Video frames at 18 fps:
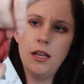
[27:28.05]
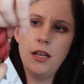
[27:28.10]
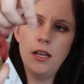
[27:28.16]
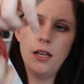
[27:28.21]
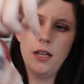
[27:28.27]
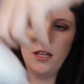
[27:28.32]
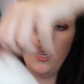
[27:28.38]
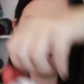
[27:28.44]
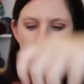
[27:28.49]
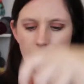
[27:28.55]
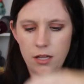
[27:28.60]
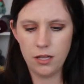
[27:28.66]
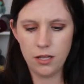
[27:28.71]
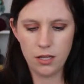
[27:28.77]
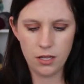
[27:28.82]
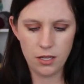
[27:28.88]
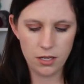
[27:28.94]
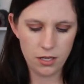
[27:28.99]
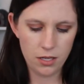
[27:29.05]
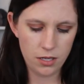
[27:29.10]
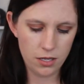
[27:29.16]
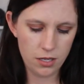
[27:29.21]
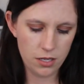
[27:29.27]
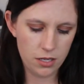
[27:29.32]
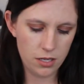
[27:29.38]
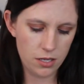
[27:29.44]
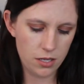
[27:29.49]

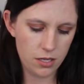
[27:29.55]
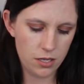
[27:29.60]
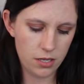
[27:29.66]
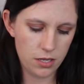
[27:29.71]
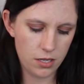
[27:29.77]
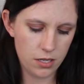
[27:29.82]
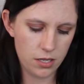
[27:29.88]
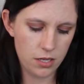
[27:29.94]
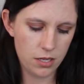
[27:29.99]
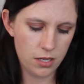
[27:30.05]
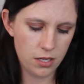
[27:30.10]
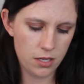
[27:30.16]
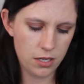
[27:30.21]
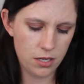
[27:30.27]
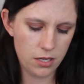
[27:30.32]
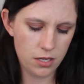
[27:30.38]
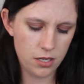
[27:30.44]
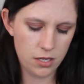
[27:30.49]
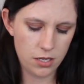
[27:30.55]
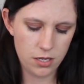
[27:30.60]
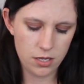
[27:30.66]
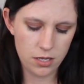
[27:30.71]
(no one is talking)